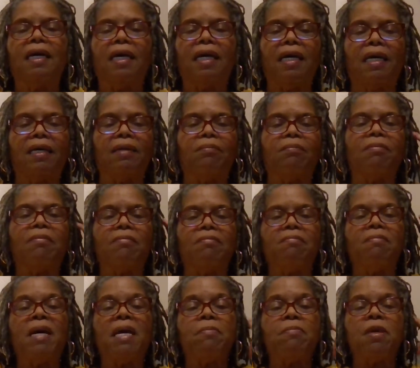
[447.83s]
and
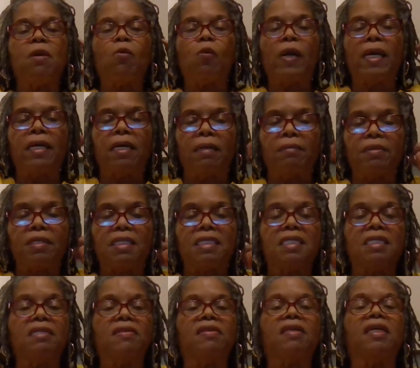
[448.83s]
made me wake up to
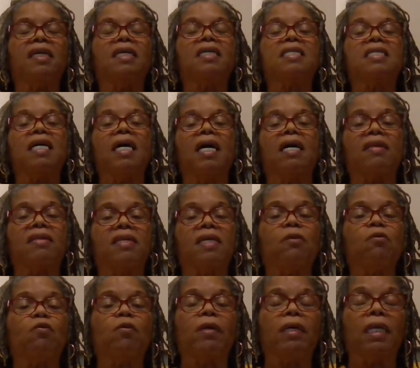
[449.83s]
see things as they
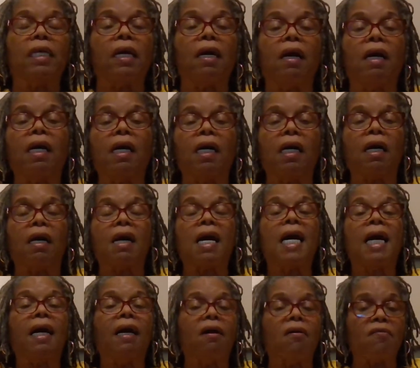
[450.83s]
really are,
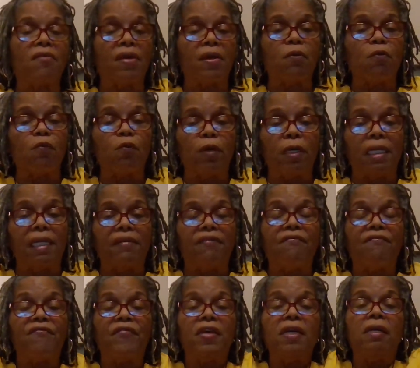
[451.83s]
how they really
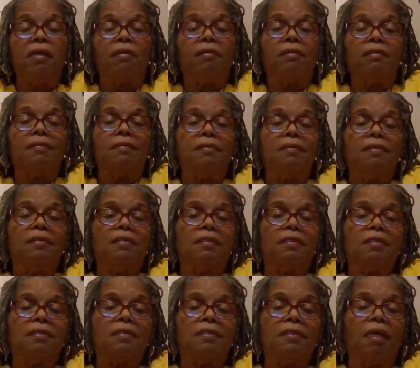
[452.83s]
feel
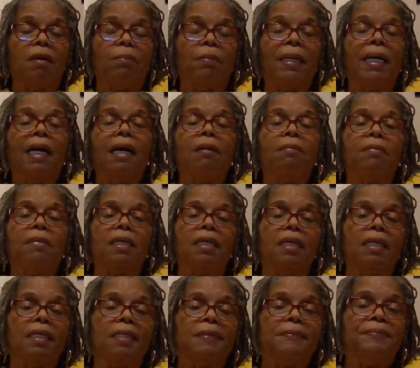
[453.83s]
about
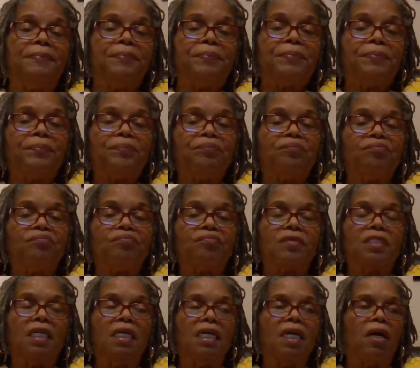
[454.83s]
me
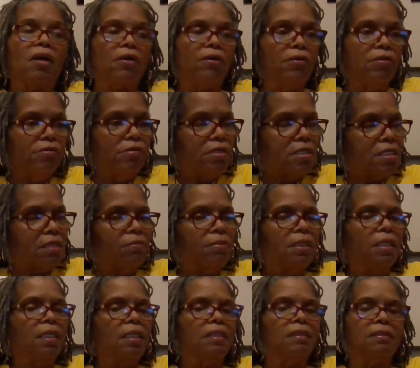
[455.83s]
it hurts,
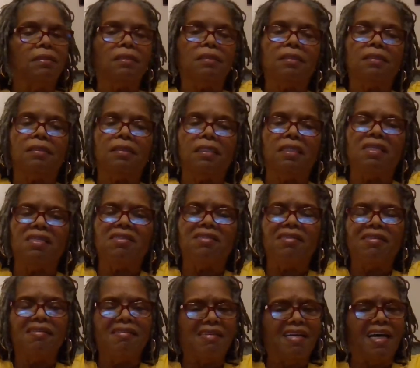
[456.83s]
but
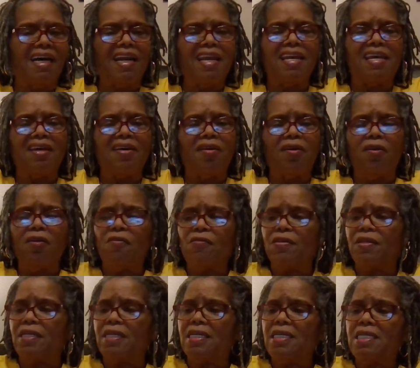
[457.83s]
yeah, you got to get over
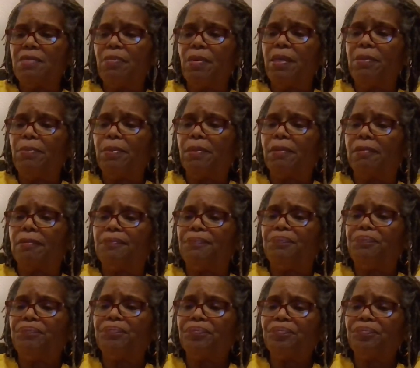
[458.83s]
it. These people,